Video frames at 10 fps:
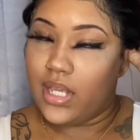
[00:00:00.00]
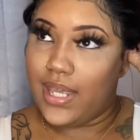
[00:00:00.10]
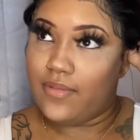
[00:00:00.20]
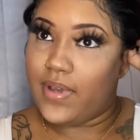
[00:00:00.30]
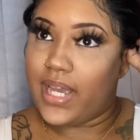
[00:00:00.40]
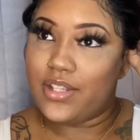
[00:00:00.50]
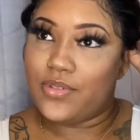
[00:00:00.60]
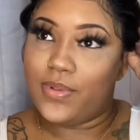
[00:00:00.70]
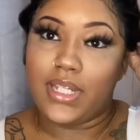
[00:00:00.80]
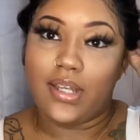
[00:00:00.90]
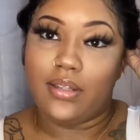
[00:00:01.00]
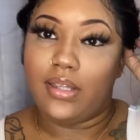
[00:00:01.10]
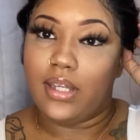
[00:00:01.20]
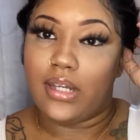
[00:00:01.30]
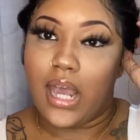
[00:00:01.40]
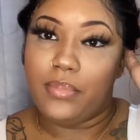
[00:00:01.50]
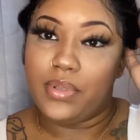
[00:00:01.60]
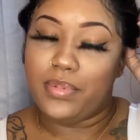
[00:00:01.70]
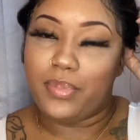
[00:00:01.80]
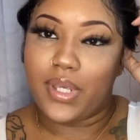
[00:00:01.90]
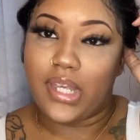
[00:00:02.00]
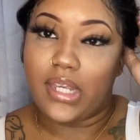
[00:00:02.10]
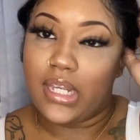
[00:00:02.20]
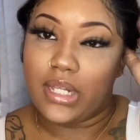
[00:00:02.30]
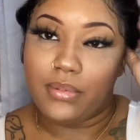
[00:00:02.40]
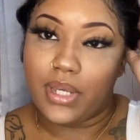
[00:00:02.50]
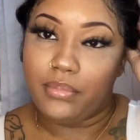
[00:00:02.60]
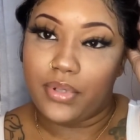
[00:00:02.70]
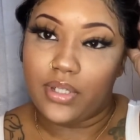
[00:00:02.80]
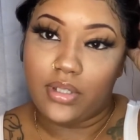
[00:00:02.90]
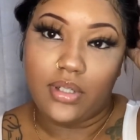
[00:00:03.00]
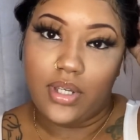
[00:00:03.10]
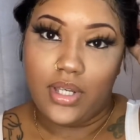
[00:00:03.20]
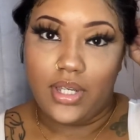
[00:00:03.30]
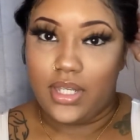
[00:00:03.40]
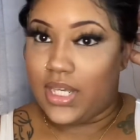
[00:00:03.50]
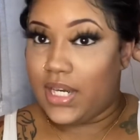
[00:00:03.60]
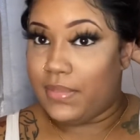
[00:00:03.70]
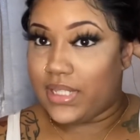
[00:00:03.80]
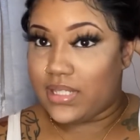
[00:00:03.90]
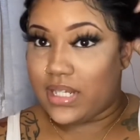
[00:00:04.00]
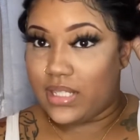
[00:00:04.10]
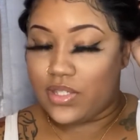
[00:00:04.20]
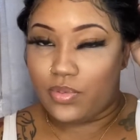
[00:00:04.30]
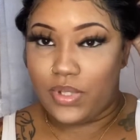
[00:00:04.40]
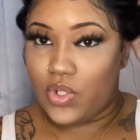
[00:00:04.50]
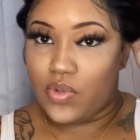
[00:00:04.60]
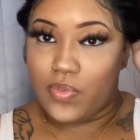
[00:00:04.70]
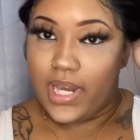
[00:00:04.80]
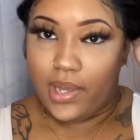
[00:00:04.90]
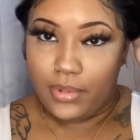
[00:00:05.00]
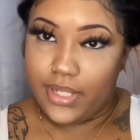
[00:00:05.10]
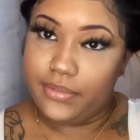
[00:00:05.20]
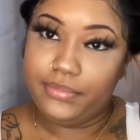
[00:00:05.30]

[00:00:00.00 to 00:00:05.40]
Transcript: If I got to do it again, then I'll be prepared anyway, but yeah, I'm about to take this wig off while I wait.